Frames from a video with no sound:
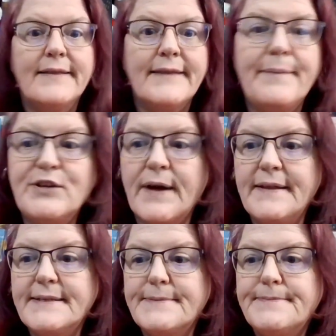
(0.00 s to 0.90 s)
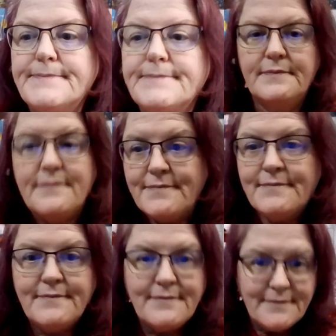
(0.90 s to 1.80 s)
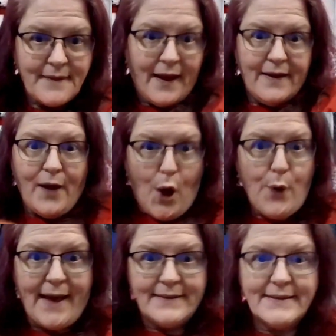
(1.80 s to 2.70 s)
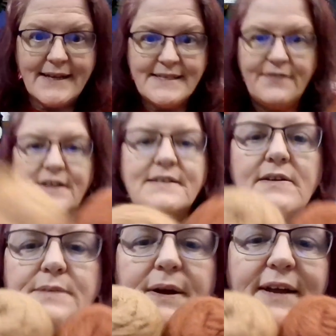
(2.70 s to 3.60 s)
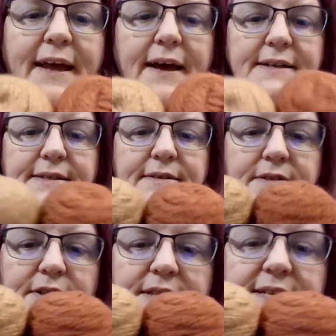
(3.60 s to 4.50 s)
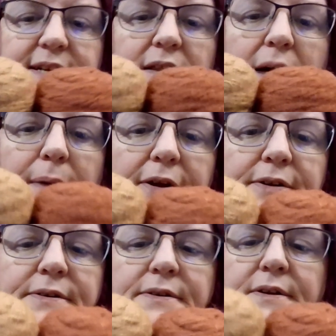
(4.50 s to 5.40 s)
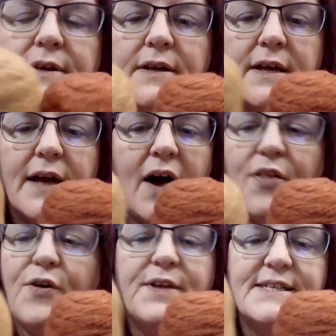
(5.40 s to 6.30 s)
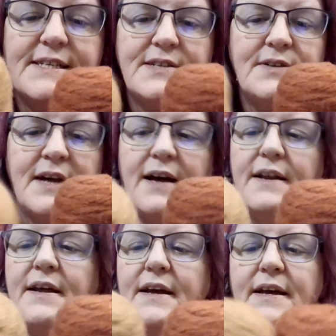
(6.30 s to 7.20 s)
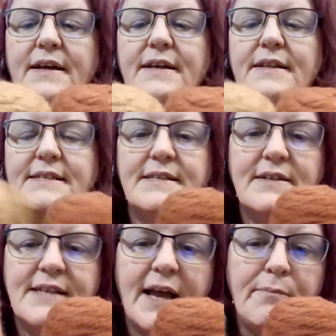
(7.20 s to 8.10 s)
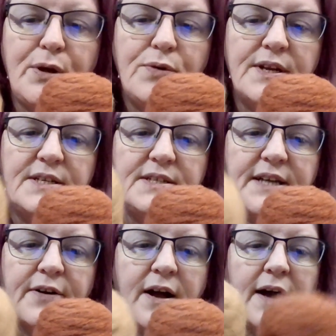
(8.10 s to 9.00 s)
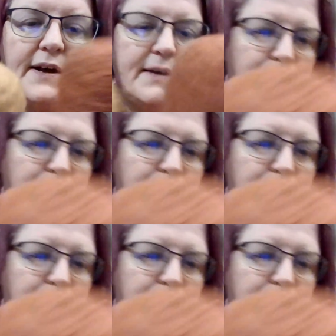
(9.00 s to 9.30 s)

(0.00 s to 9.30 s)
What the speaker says: let me try this. Okay, let's see if this looks better. Yes, you can see it a lot better. Although this is still not, this looks like a muted terracotta in